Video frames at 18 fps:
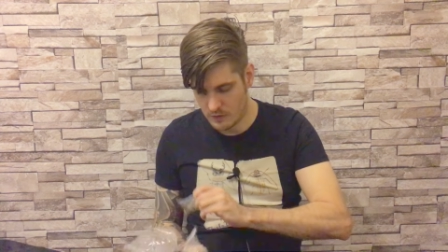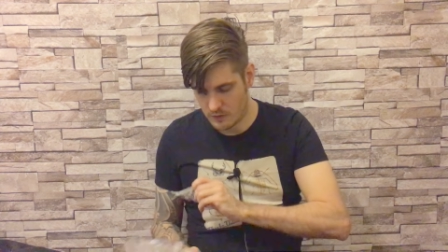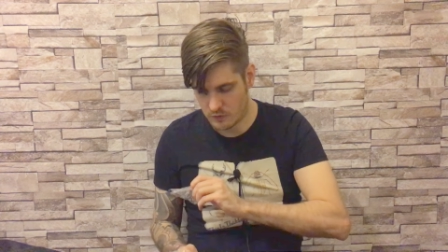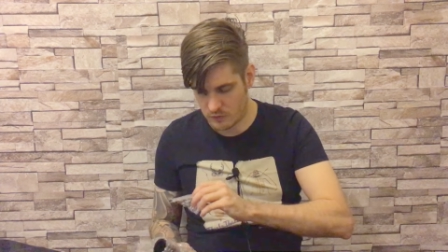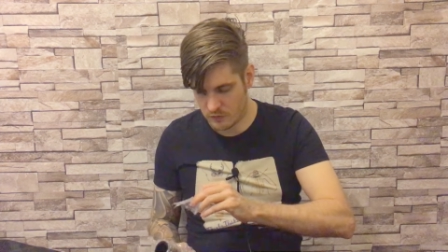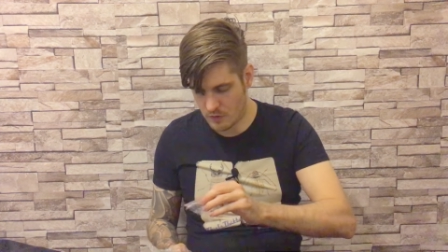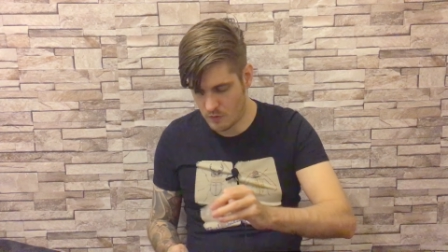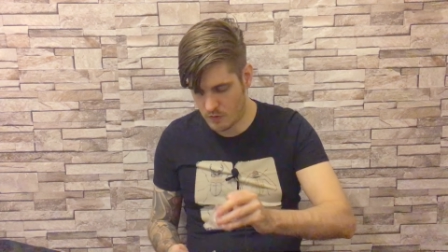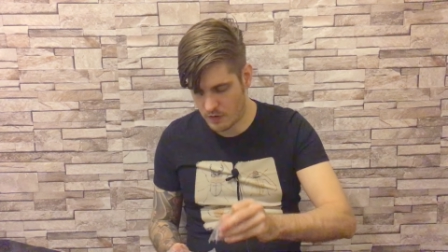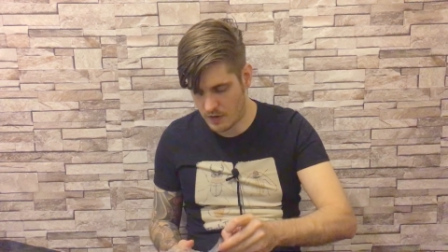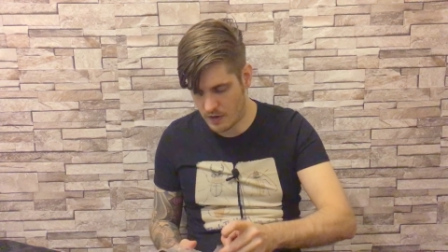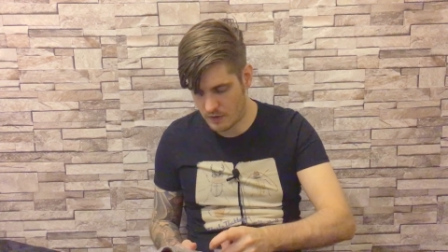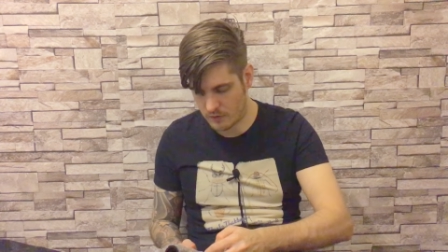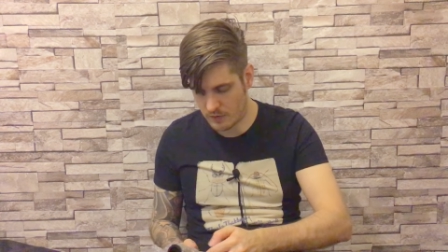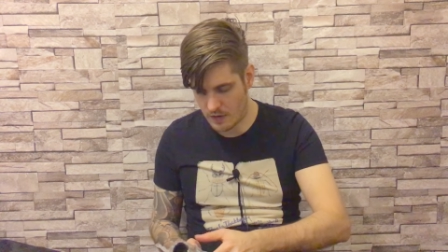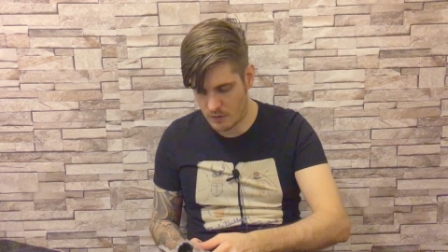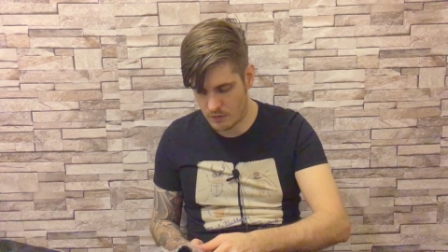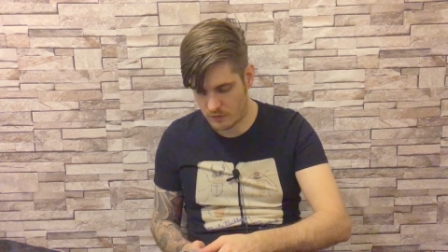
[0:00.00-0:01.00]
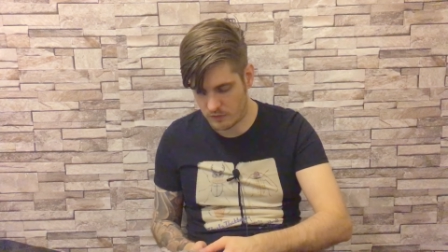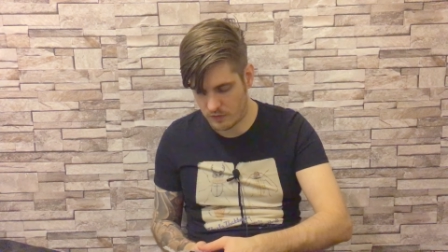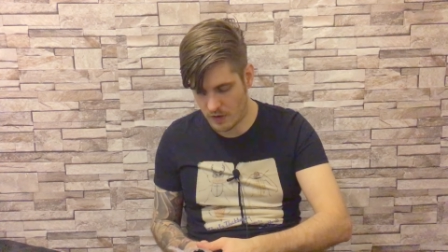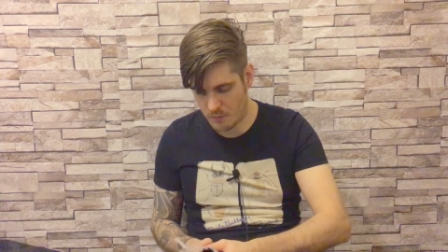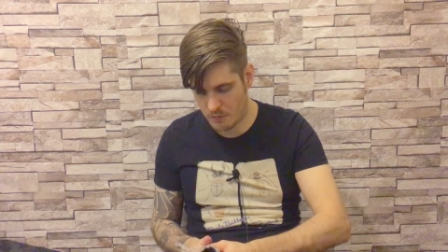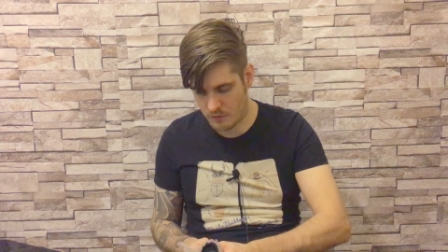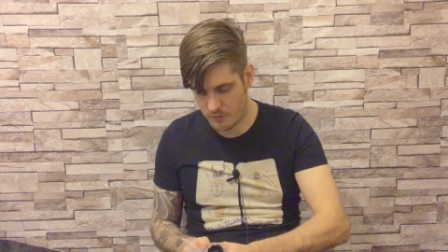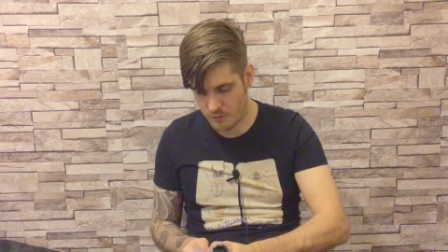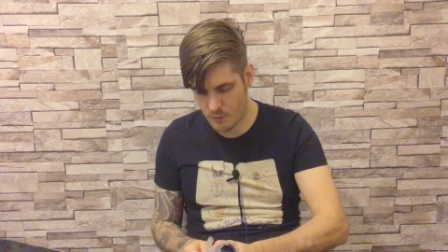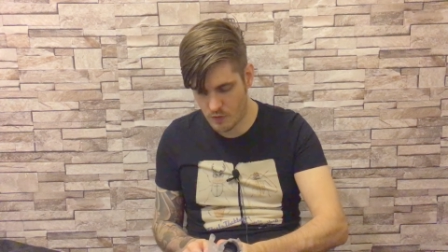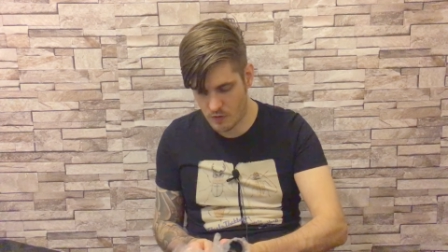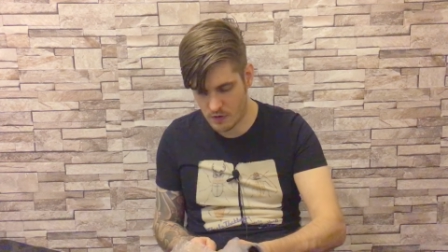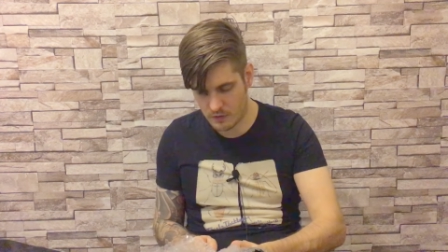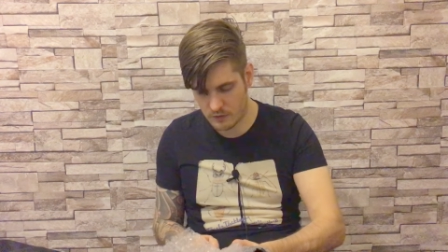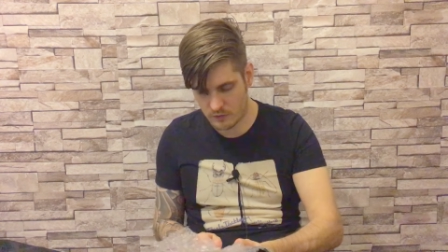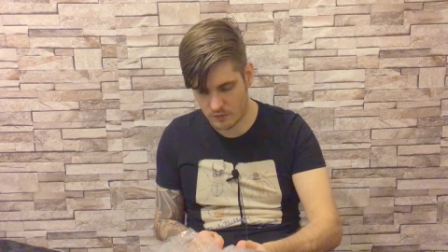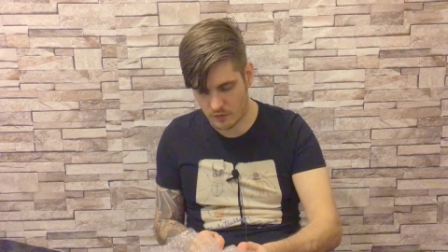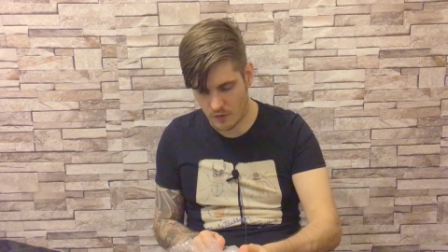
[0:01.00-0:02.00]
showcase how the saber
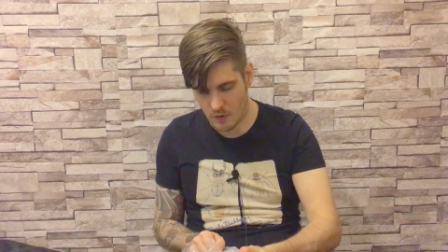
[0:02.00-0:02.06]
works.